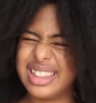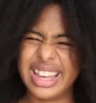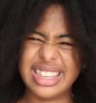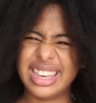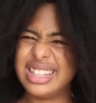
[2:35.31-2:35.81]

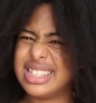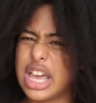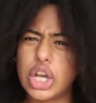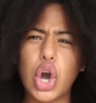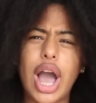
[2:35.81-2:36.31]
Like, it's
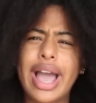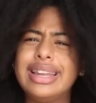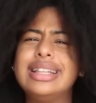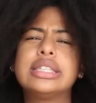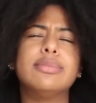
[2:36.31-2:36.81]
like, I
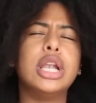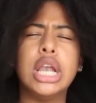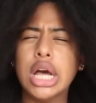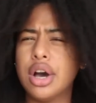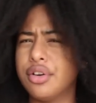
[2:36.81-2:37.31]
need some
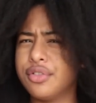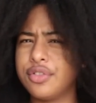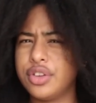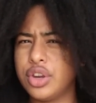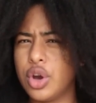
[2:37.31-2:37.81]
love,
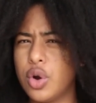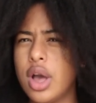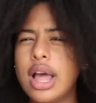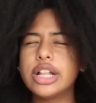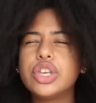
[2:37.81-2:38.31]
you know?
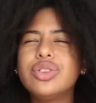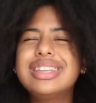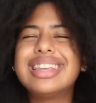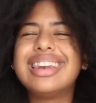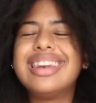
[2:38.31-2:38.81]
You need
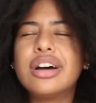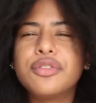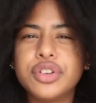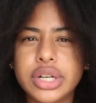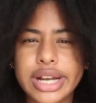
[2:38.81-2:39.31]
to love
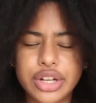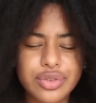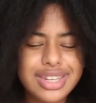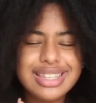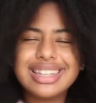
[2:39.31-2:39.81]
your hair. You
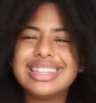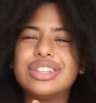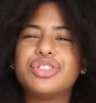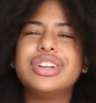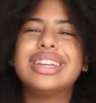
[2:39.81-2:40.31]
need to
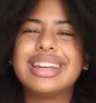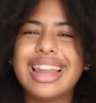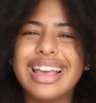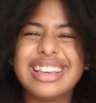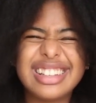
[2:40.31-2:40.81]
treat it
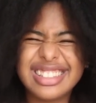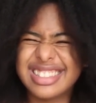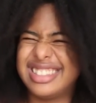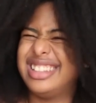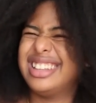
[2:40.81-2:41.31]
like,
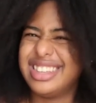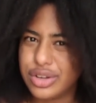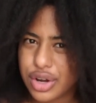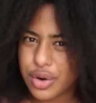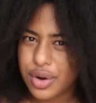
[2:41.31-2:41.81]
you
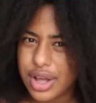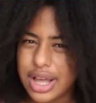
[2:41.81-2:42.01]
know?